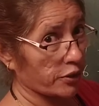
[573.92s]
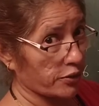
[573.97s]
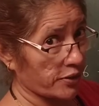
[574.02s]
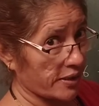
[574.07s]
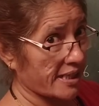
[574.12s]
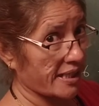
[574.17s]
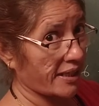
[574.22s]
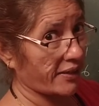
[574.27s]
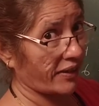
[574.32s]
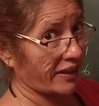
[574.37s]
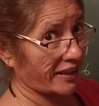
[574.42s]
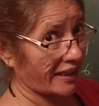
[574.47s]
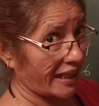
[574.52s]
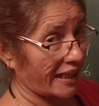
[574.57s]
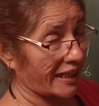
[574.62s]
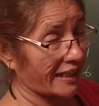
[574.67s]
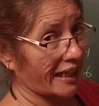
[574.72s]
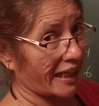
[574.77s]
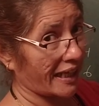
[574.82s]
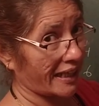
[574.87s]
you see
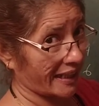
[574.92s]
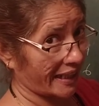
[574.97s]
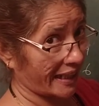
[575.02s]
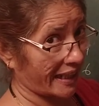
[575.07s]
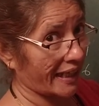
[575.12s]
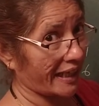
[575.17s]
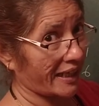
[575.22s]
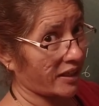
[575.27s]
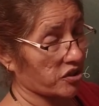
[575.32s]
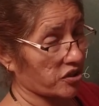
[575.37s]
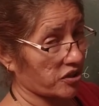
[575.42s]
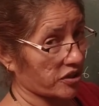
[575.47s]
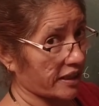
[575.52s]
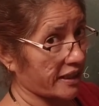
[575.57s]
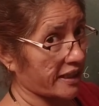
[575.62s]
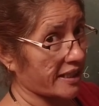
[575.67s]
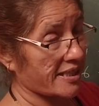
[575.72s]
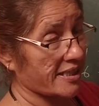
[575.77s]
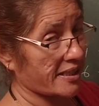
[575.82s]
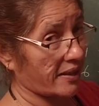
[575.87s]
whether they are correct.
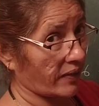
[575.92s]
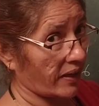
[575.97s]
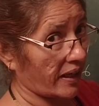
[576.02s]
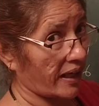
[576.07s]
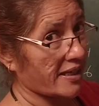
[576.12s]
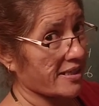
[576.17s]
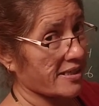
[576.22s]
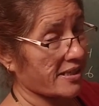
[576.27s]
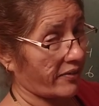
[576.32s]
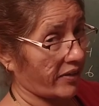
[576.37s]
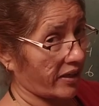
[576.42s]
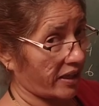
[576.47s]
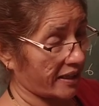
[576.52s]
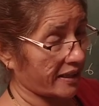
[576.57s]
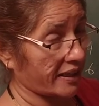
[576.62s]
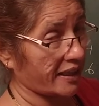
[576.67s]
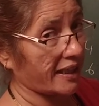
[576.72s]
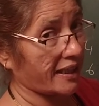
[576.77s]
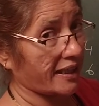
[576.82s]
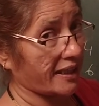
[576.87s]
37 and
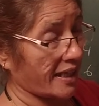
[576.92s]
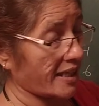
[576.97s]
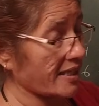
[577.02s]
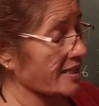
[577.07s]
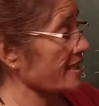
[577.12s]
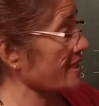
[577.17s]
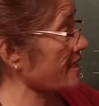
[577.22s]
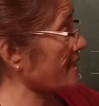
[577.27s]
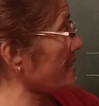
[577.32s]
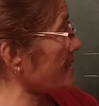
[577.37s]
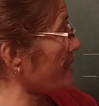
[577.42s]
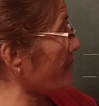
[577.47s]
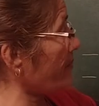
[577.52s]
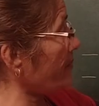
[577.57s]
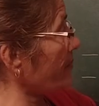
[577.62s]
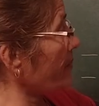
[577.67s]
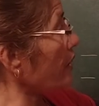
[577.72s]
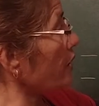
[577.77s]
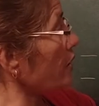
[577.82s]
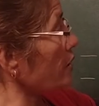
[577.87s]
73, yes.
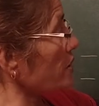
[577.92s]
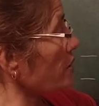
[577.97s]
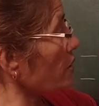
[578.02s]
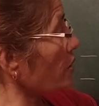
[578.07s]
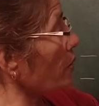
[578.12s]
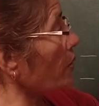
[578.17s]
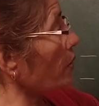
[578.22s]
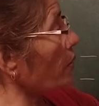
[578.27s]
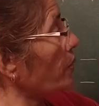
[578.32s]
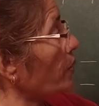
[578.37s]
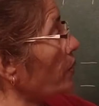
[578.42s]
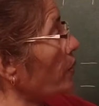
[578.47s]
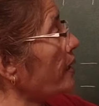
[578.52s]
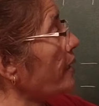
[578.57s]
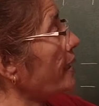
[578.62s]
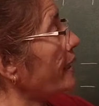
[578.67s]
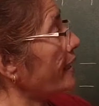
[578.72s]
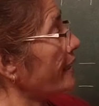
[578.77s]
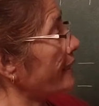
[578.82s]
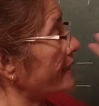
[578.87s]

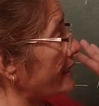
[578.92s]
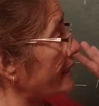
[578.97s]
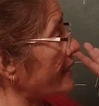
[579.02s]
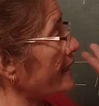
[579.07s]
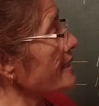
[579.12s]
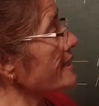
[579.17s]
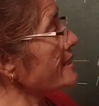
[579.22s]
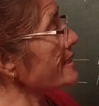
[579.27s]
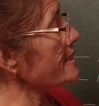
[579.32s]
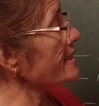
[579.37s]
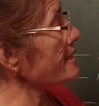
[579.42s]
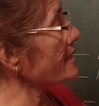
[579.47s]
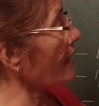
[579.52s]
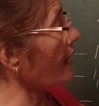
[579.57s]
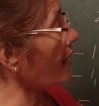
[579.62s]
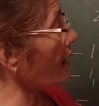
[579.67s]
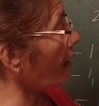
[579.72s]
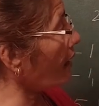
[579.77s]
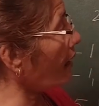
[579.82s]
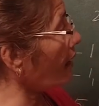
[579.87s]
So, these
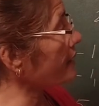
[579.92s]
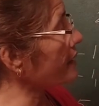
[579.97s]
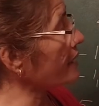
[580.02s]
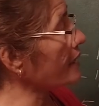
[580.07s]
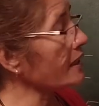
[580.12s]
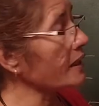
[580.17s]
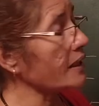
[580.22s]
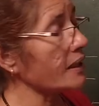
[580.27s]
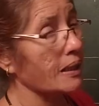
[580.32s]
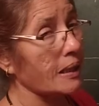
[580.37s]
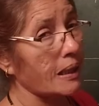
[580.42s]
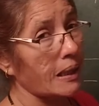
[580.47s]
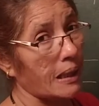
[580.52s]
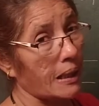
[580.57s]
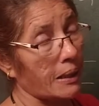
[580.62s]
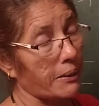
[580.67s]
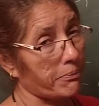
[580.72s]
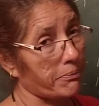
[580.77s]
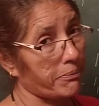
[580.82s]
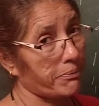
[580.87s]
are the
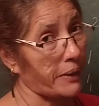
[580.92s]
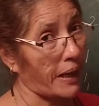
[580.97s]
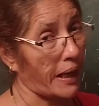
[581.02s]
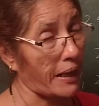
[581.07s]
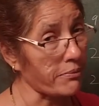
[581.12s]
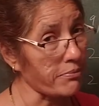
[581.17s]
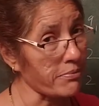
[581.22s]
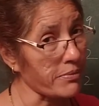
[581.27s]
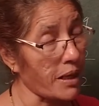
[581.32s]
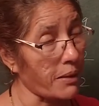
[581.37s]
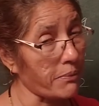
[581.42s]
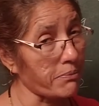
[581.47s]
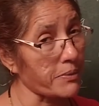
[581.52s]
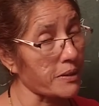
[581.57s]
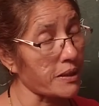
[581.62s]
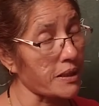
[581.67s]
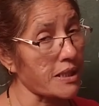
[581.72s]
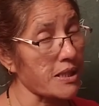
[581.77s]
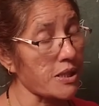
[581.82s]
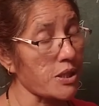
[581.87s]
prime
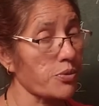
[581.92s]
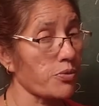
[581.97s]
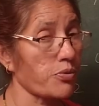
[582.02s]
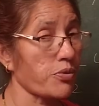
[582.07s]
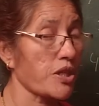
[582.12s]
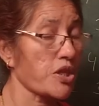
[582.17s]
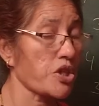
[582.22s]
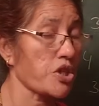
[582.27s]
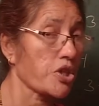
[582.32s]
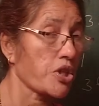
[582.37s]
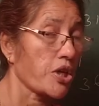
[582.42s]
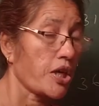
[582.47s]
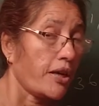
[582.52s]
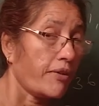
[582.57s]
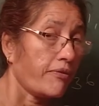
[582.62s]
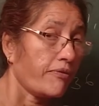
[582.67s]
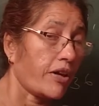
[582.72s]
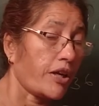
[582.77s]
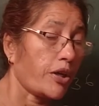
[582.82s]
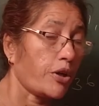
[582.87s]
numbers which
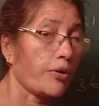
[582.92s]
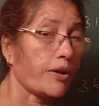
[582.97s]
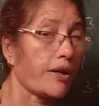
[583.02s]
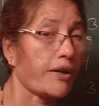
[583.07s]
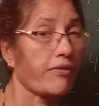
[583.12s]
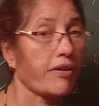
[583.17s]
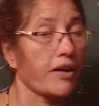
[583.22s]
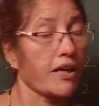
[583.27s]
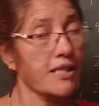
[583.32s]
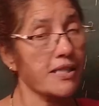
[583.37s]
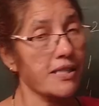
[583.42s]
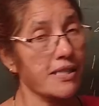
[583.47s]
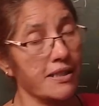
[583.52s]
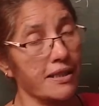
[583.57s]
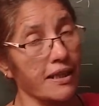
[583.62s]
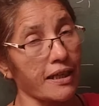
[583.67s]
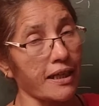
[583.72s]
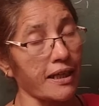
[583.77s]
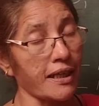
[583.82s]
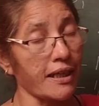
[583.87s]
when you reverse
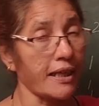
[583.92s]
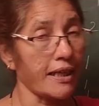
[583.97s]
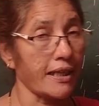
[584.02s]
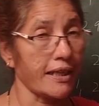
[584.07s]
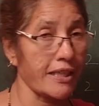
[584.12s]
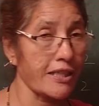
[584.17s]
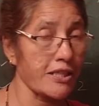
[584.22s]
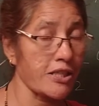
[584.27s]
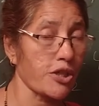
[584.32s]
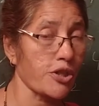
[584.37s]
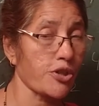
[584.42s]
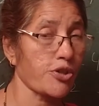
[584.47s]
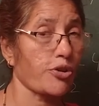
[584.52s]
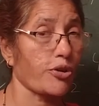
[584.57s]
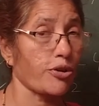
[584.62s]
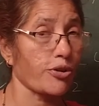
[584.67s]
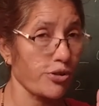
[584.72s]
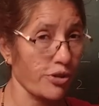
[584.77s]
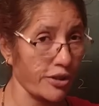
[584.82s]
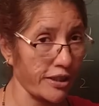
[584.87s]
the digits
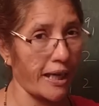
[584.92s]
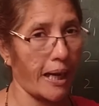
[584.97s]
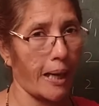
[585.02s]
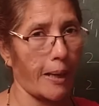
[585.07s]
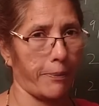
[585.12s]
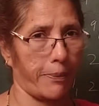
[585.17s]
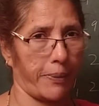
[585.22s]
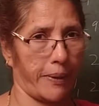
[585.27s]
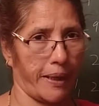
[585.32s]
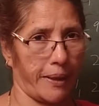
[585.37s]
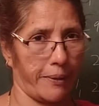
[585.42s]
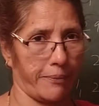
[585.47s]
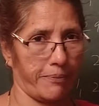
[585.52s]
also they are prime.